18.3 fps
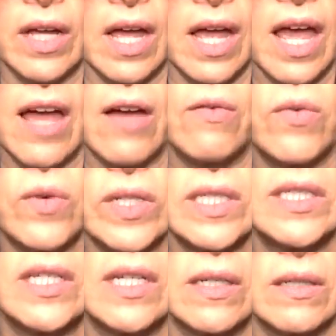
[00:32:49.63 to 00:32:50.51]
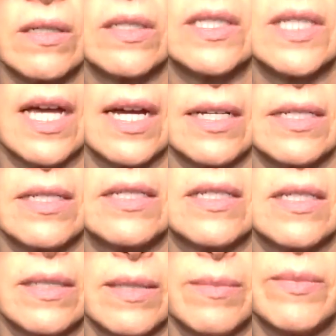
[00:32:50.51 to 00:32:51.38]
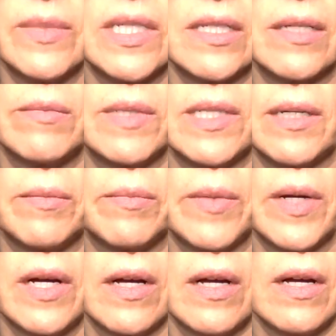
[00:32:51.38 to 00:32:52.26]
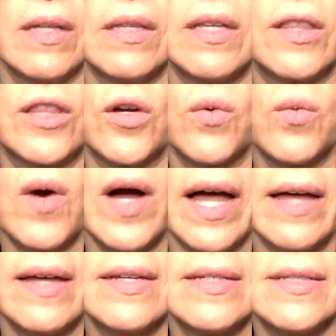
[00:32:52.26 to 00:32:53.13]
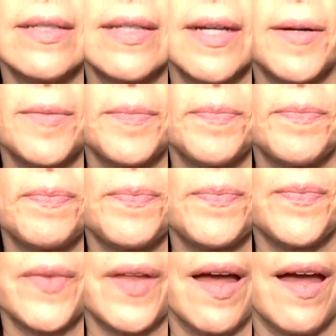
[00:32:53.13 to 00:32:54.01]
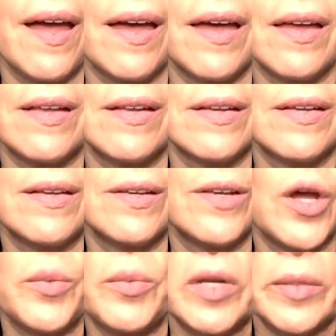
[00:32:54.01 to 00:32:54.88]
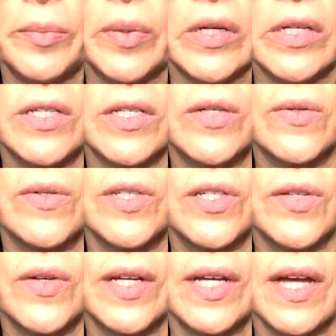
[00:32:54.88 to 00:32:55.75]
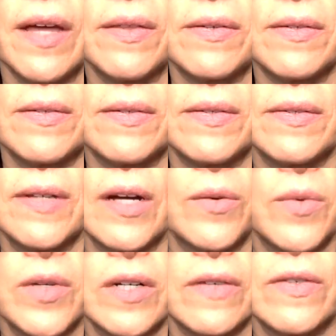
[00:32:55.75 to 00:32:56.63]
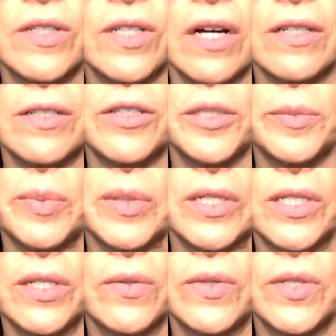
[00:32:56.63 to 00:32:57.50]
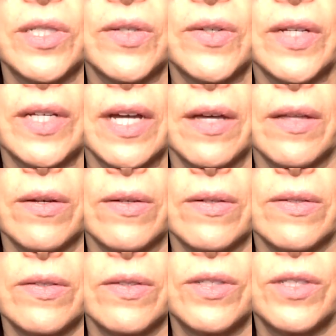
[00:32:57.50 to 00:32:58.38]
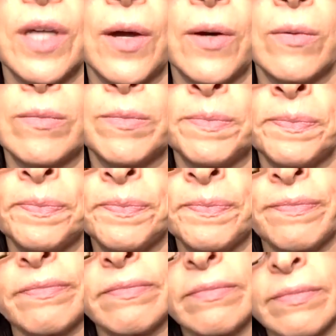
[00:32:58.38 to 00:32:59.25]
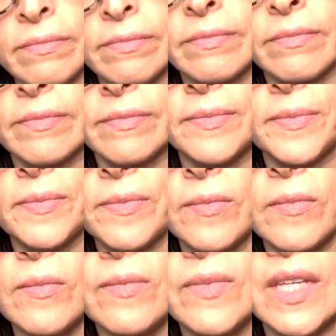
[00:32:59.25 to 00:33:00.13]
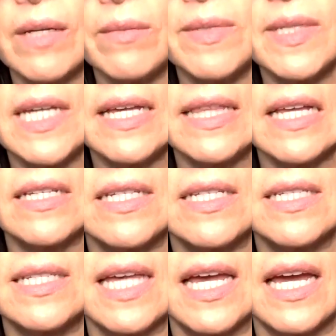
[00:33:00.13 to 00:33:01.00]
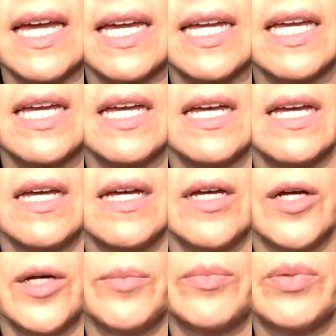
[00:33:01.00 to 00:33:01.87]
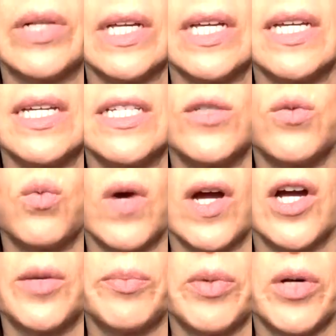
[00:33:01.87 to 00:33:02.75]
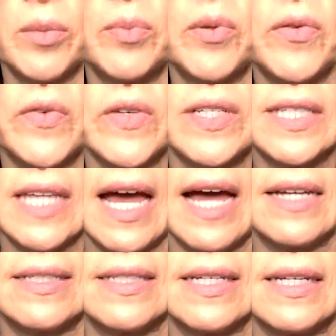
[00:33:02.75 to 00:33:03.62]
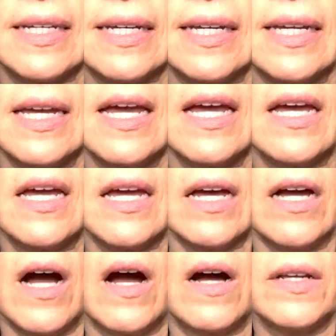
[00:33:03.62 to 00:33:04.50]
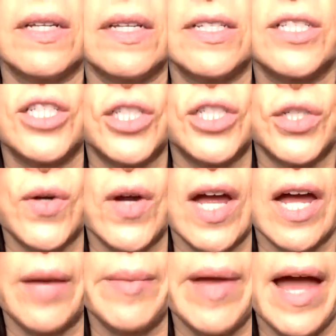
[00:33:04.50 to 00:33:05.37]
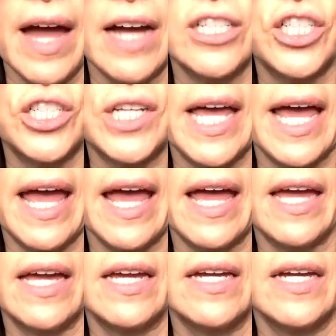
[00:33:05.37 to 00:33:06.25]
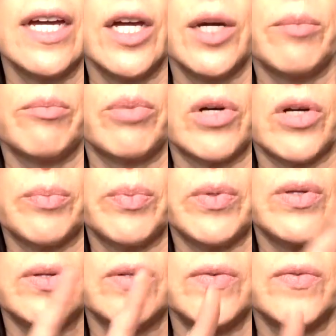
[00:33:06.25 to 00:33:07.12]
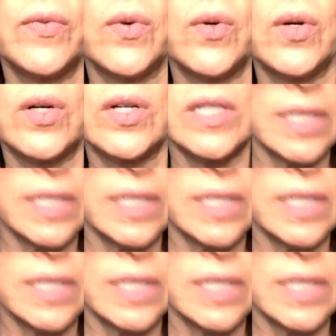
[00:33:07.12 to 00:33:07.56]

every single sign and sy- symptom that there was and nobody put two and two together not one of her doctors put two and two together so i'm saying to say please wear purple for sassy on Instagram, hashtag purple for